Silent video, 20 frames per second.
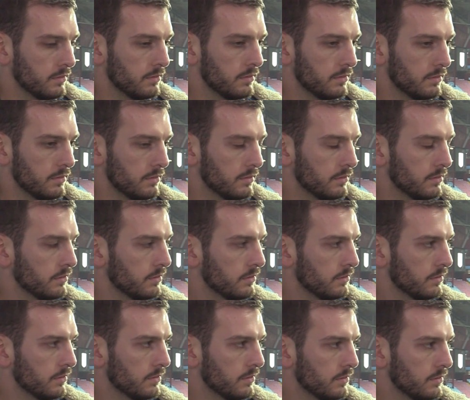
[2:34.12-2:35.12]

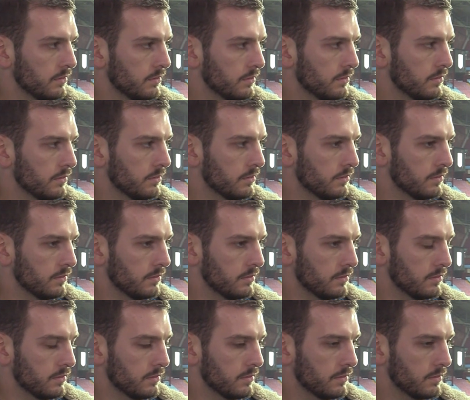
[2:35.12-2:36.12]

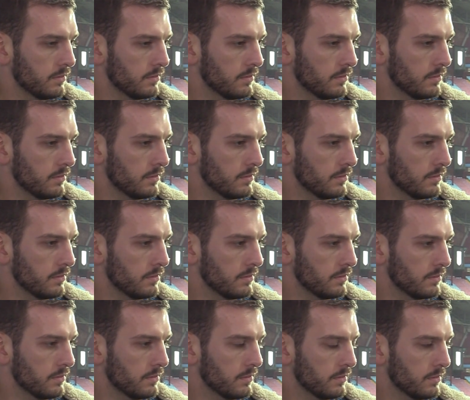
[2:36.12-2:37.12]

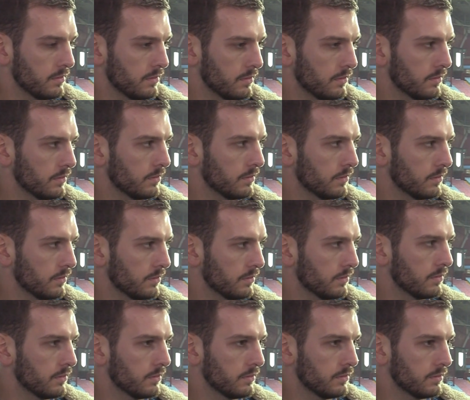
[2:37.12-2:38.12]

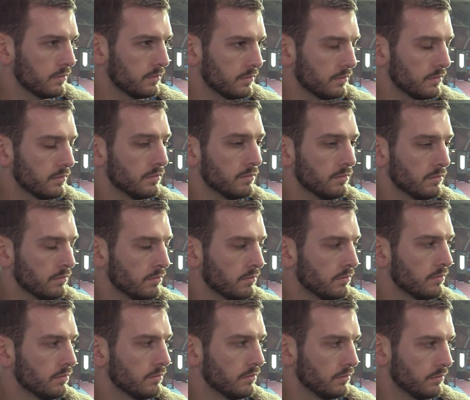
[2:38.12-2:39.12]

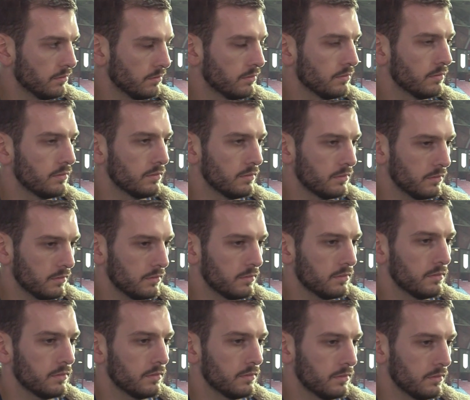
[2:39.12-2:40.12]

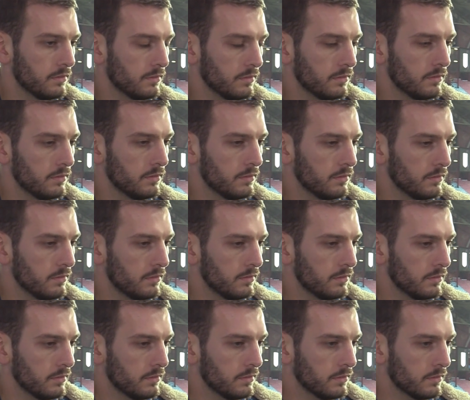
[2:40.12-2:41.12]

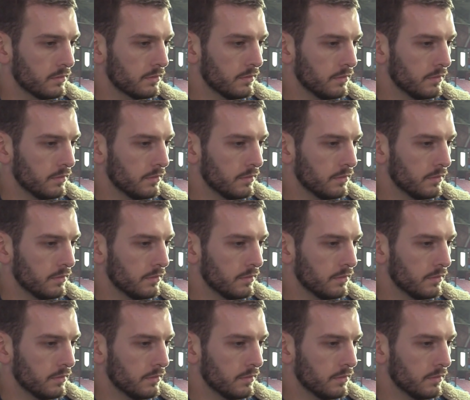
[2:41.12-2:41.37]
No words are spoken by the person on screen.